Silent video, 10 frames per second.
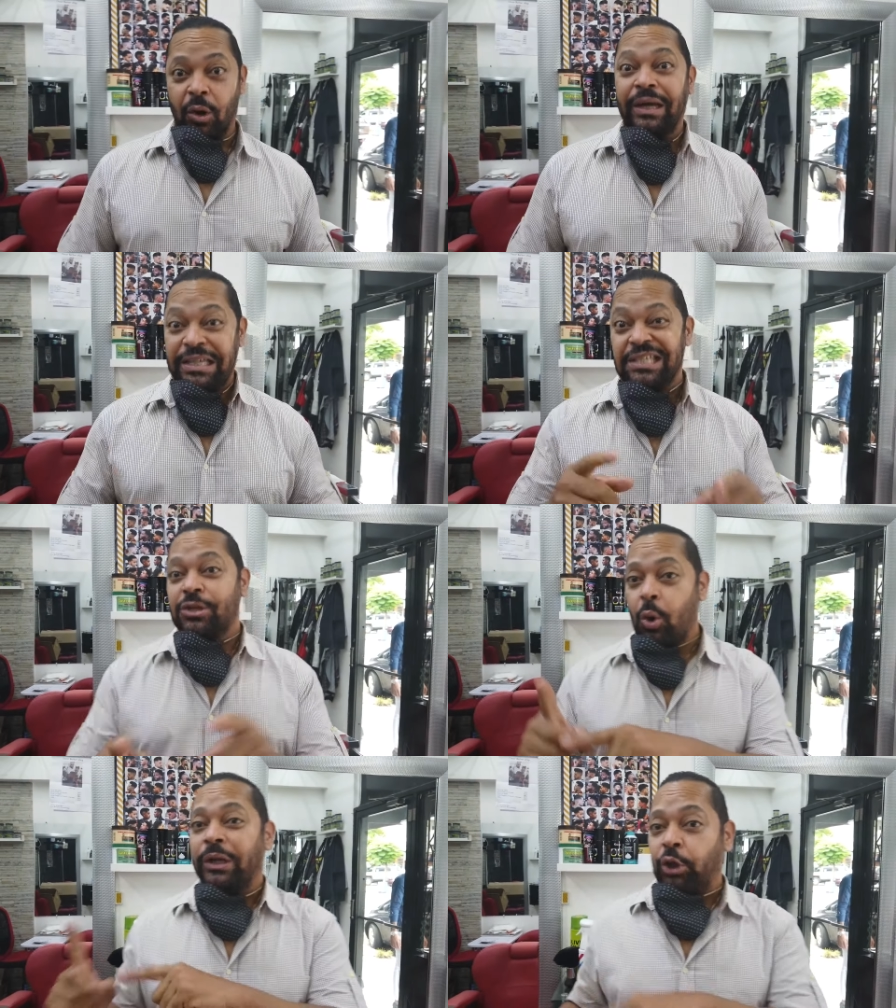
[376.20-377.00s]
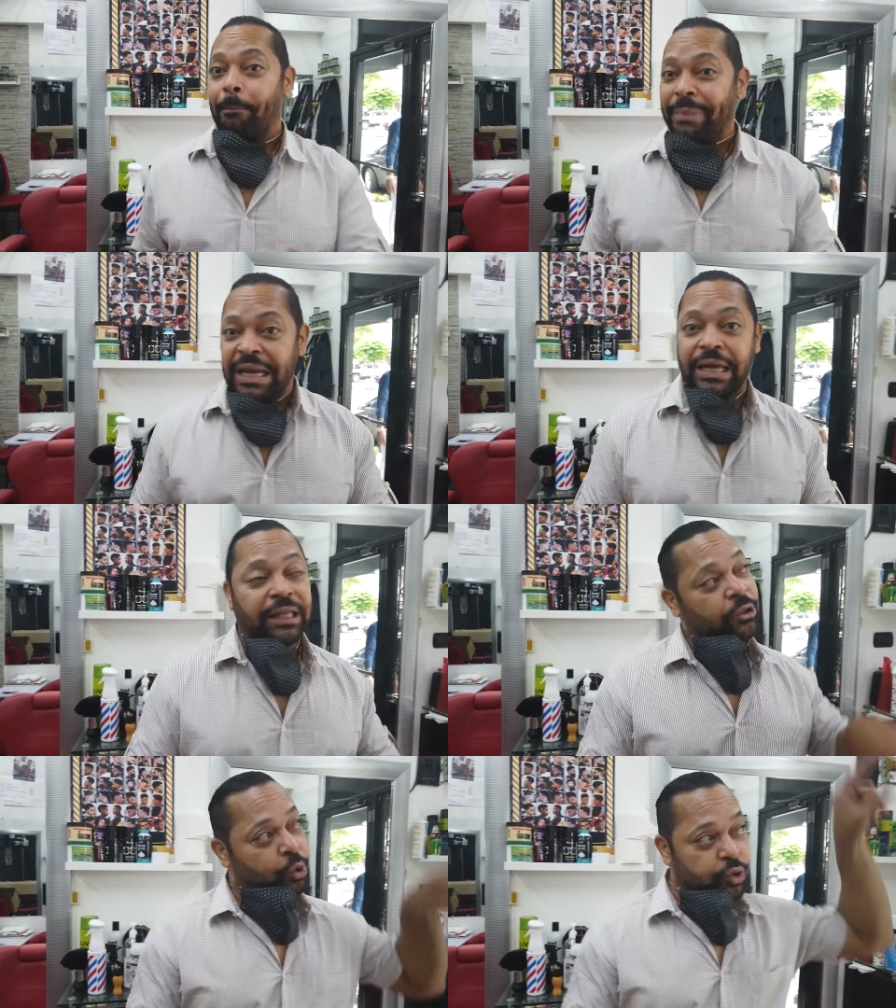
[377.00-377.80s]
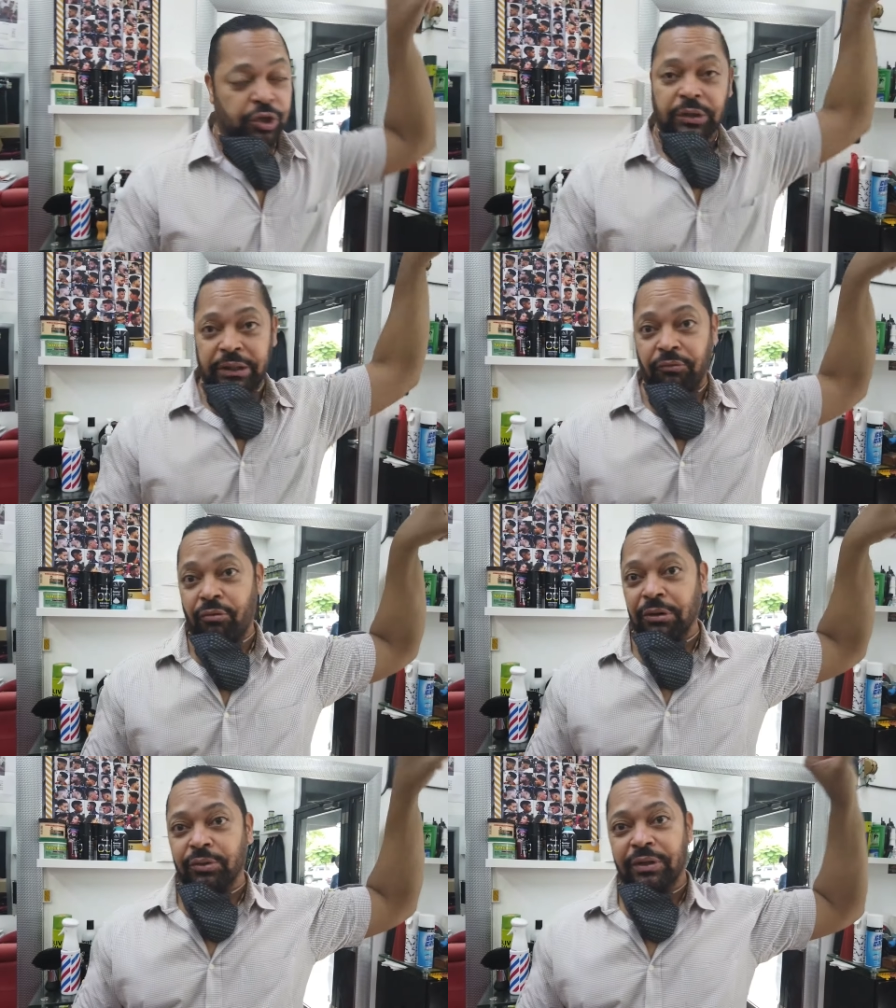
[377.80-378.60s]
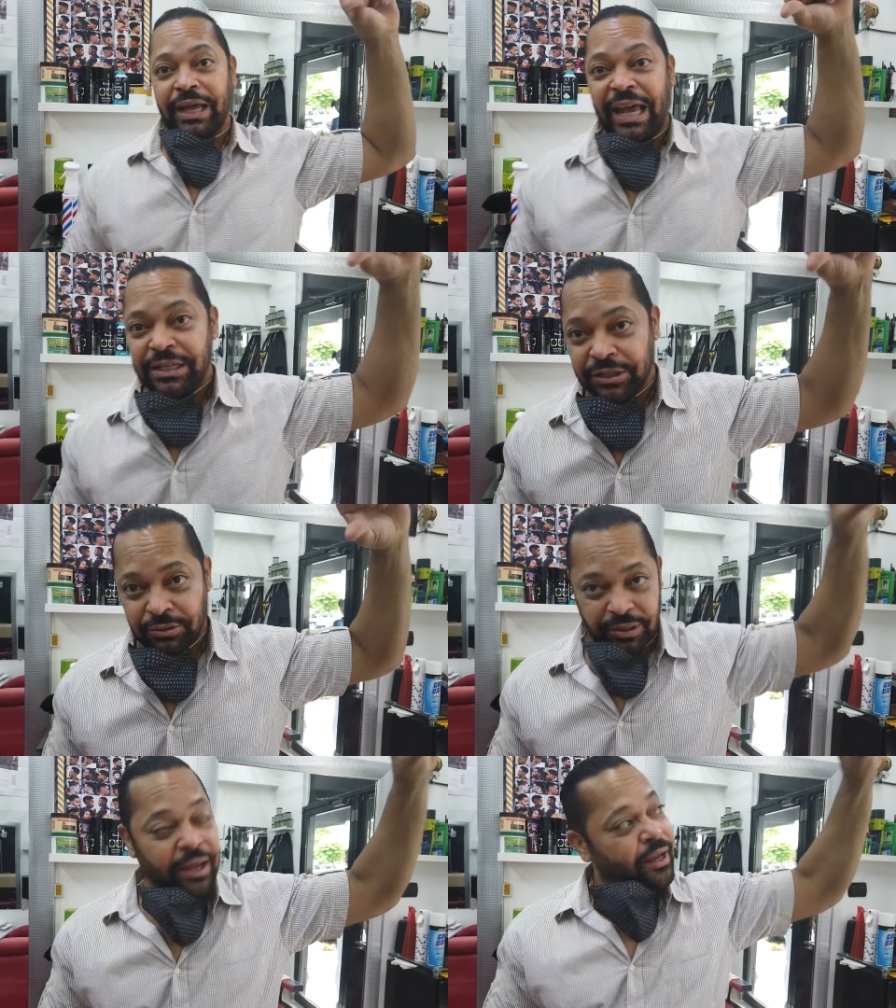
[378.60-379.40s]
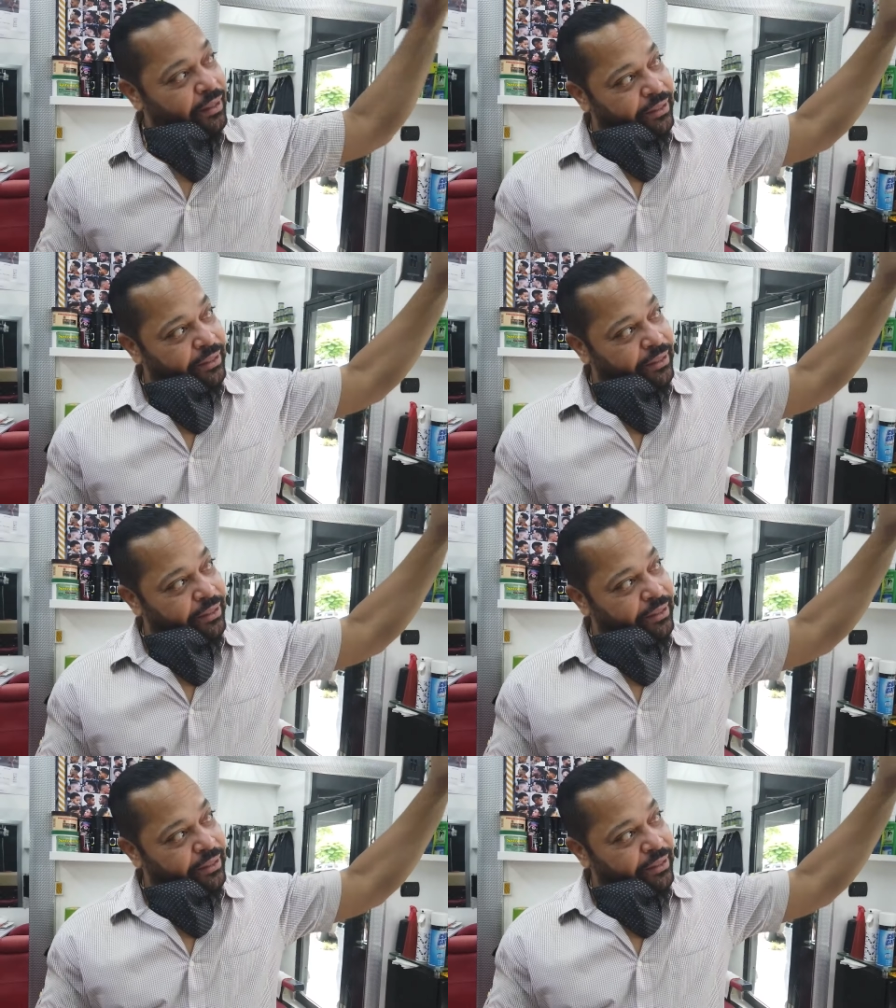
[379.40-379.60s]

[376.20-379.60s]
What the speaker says: You know, he saw a Dominican do something wrong to the engine.